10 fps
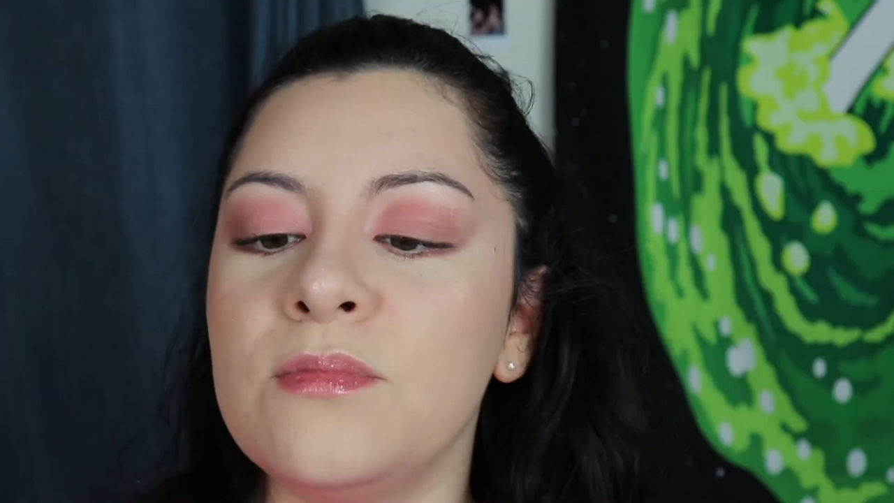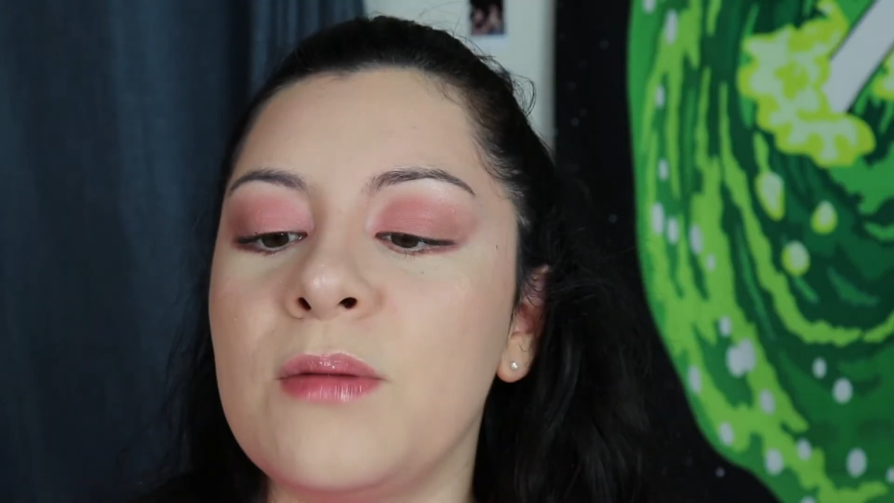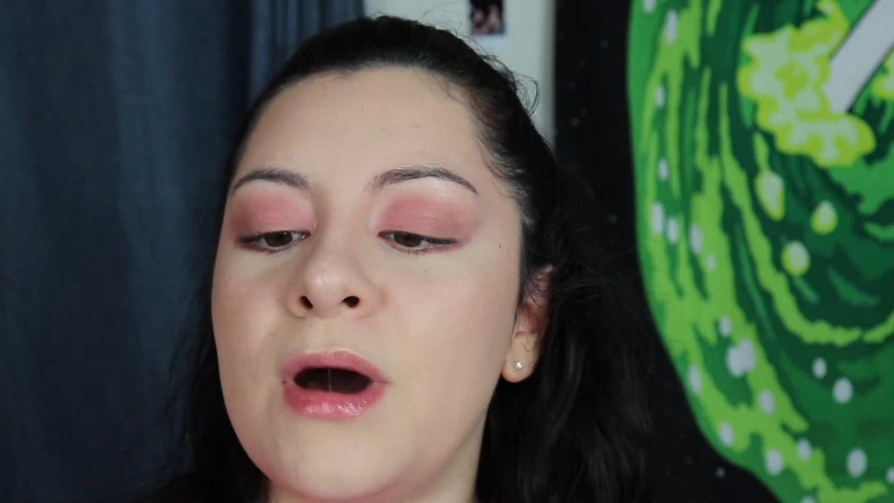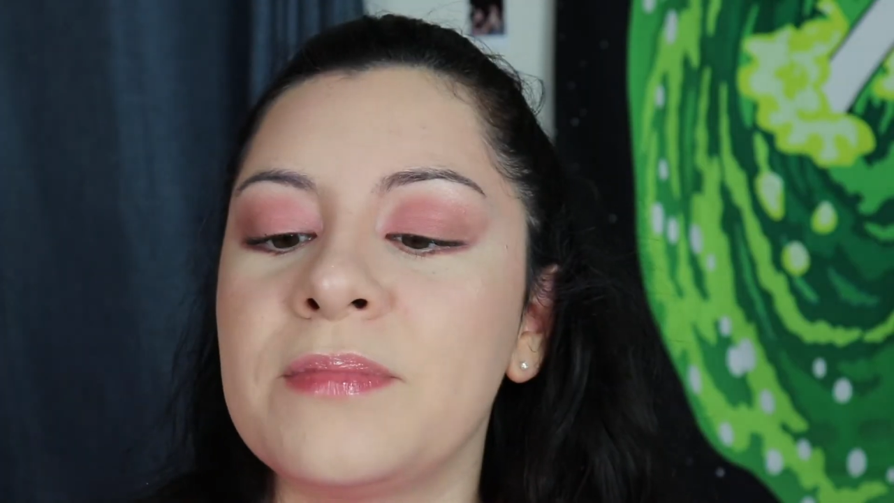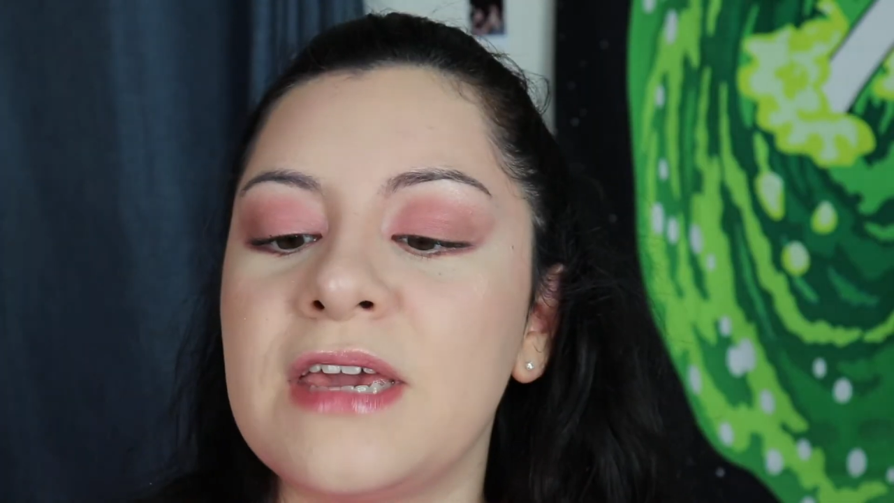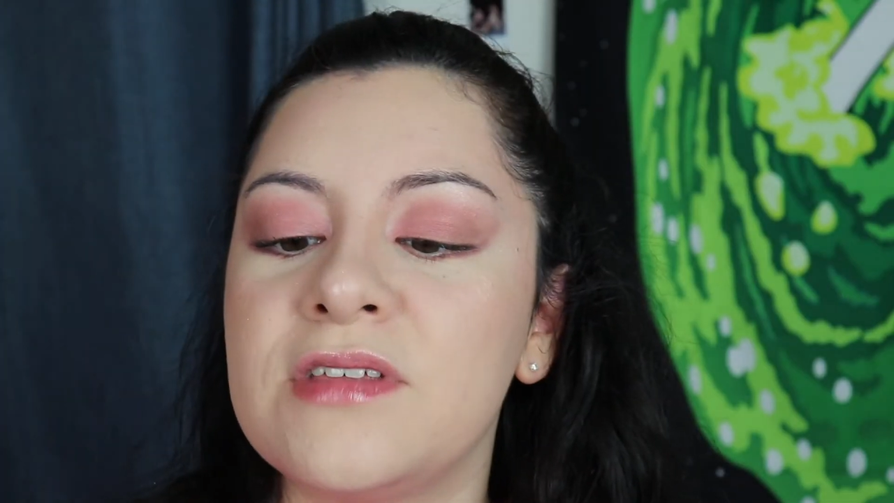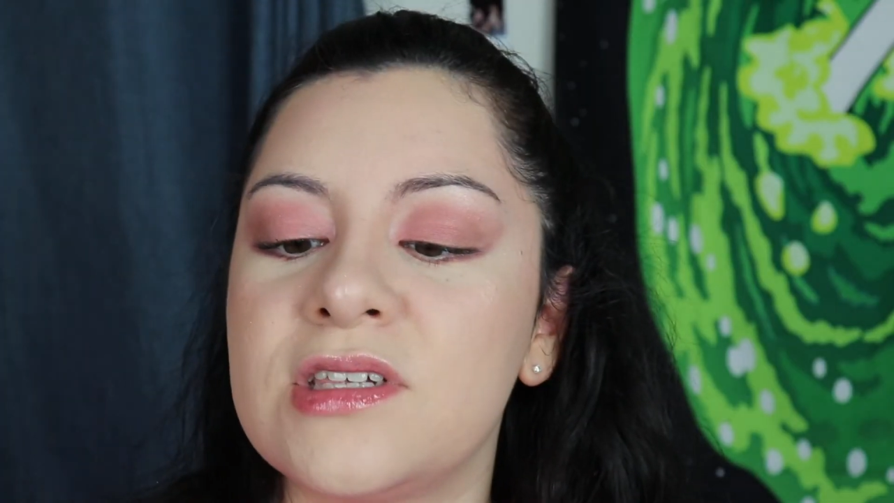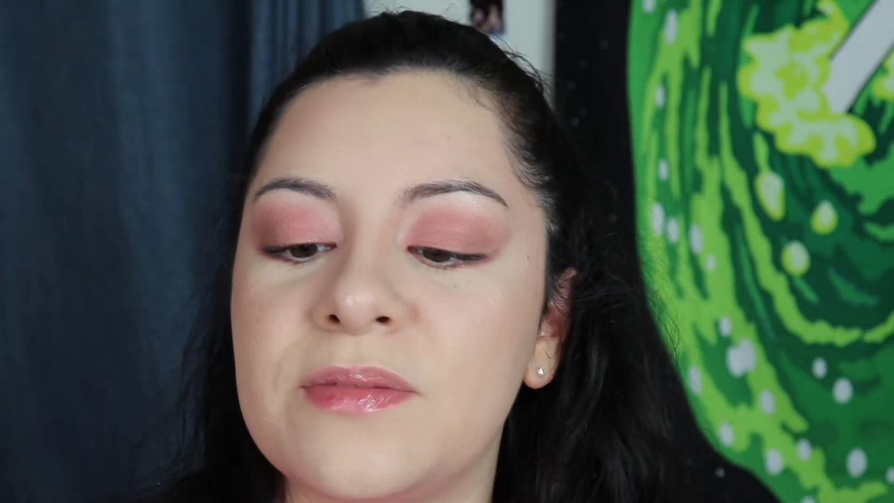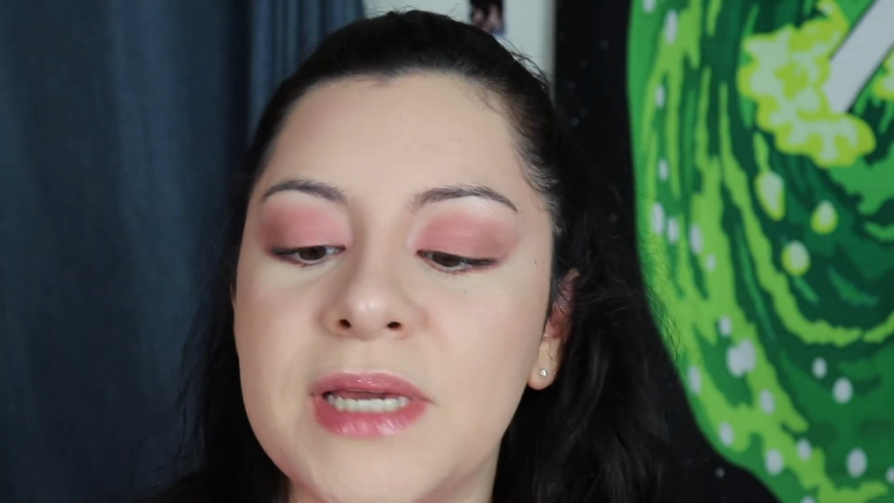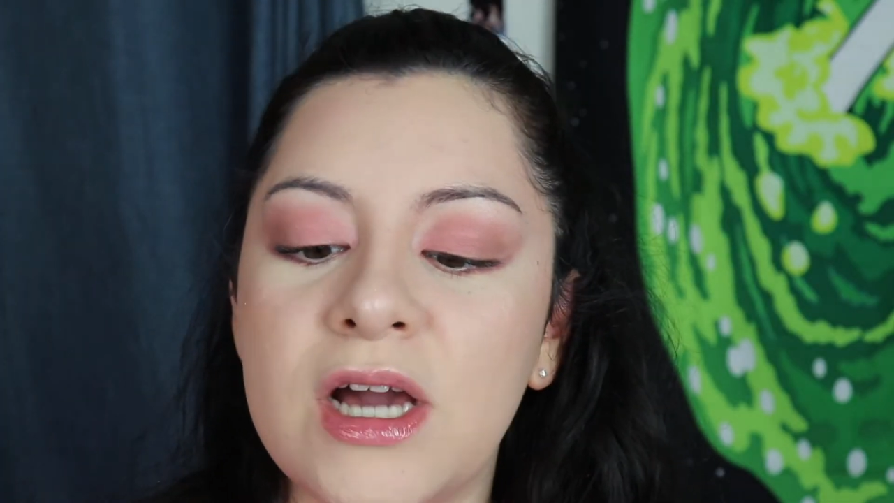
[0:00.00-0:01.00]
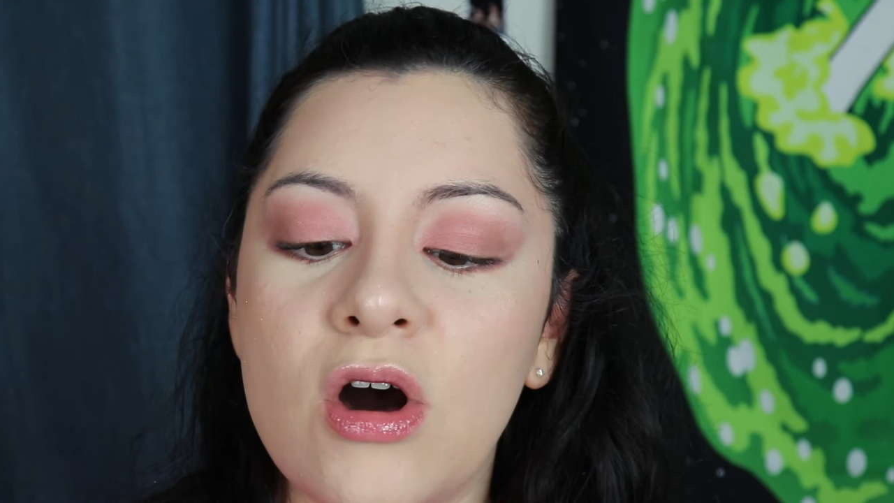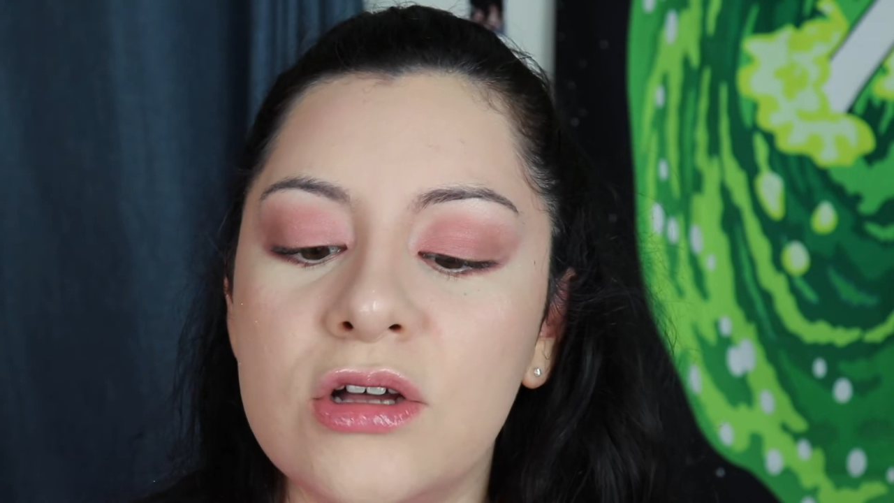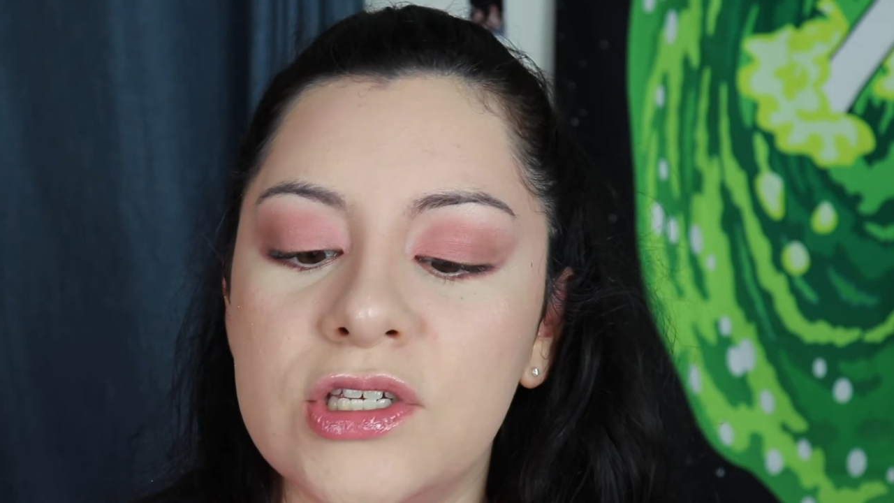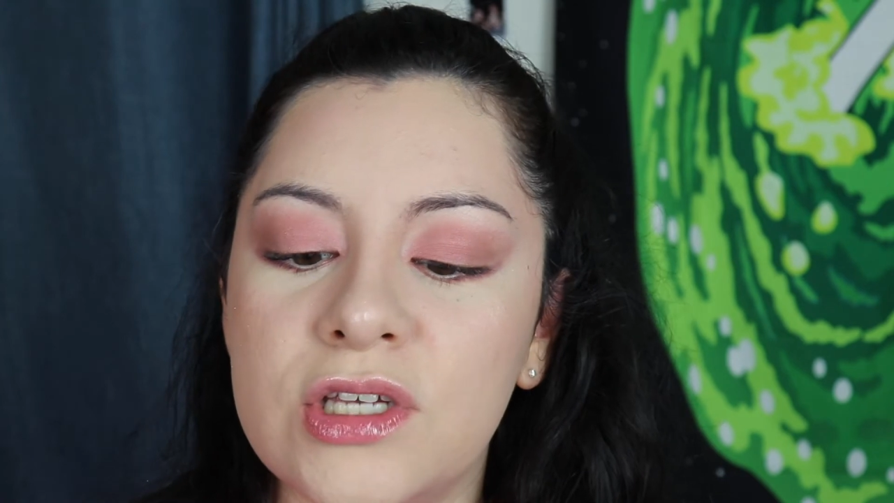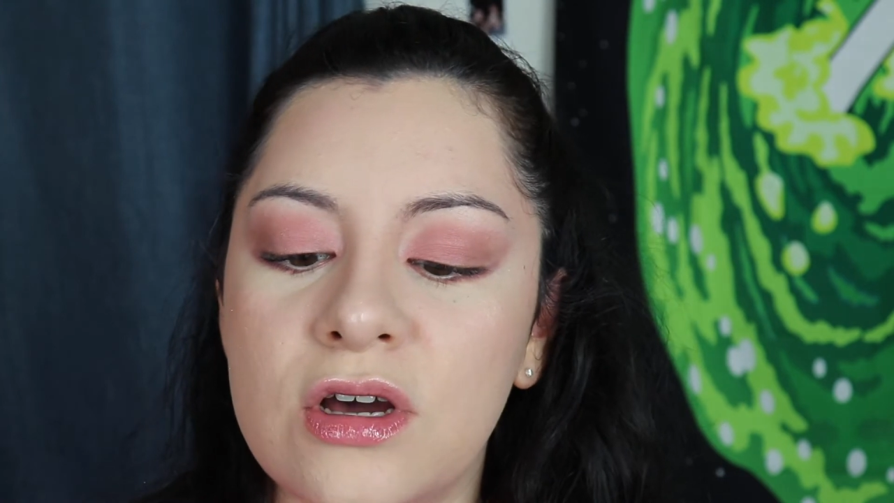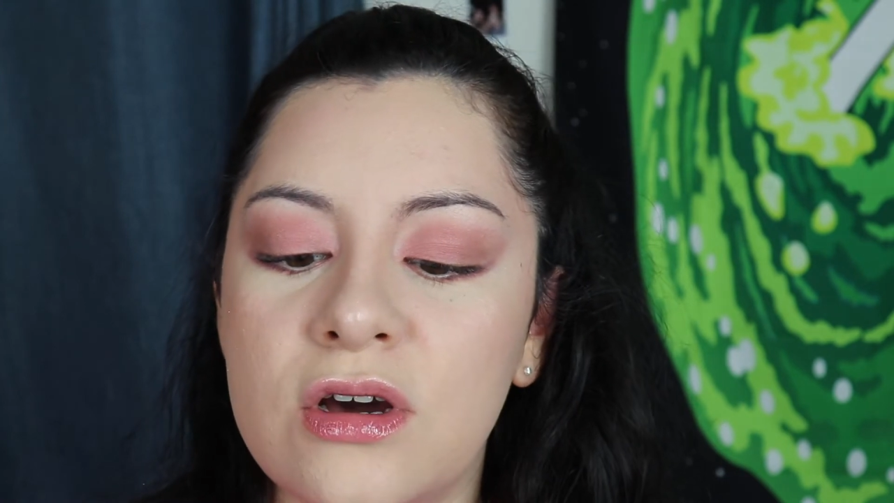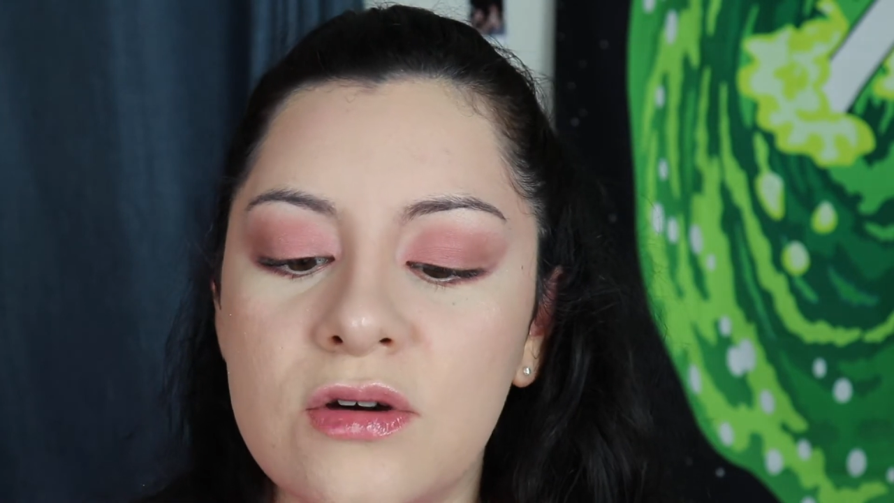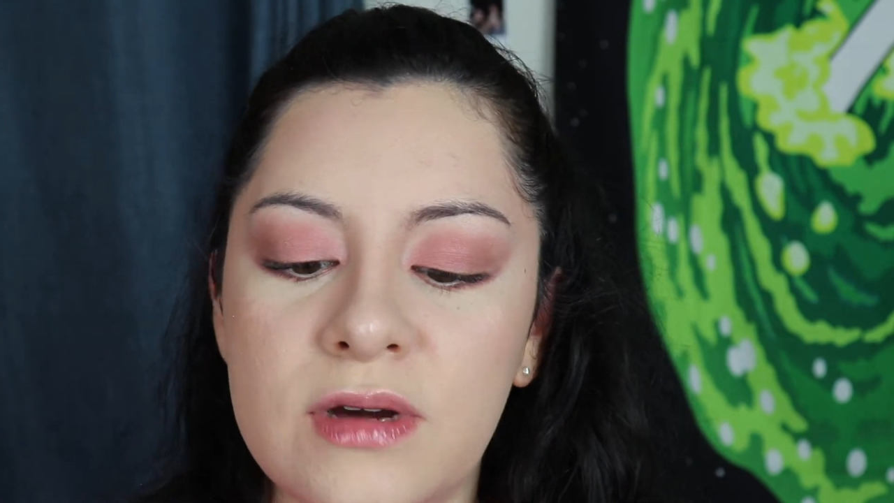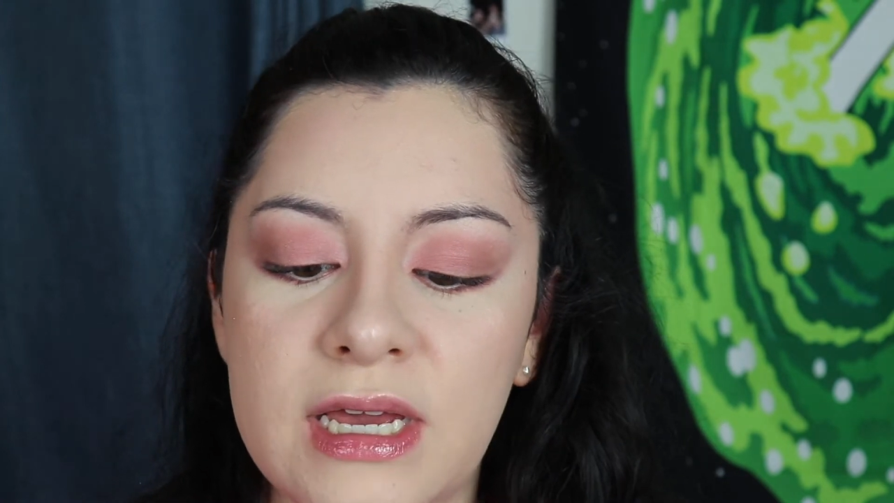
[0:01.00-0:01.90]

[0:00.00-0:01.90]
My mom gave this to me also,